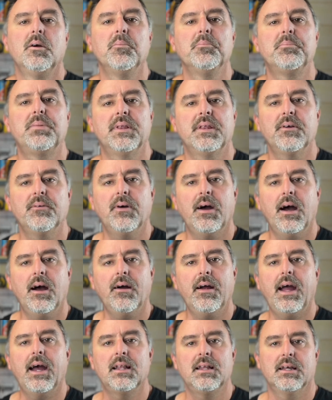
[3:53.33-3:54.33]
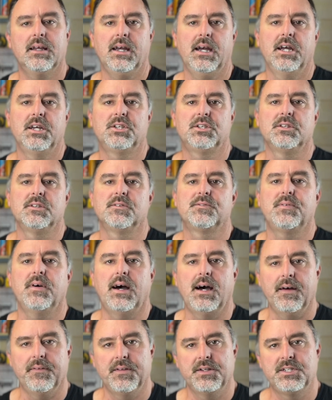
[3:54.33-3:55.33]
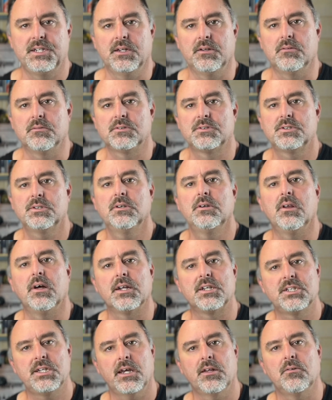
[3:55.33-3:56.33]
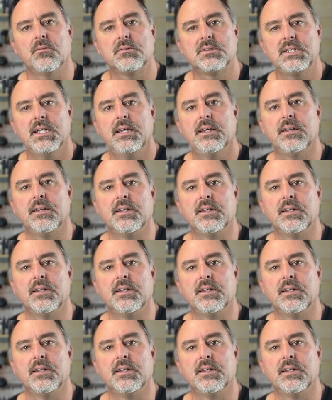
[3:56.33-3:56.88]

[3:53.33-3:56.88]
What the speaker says: But there are allocations for other channels too, like channel 10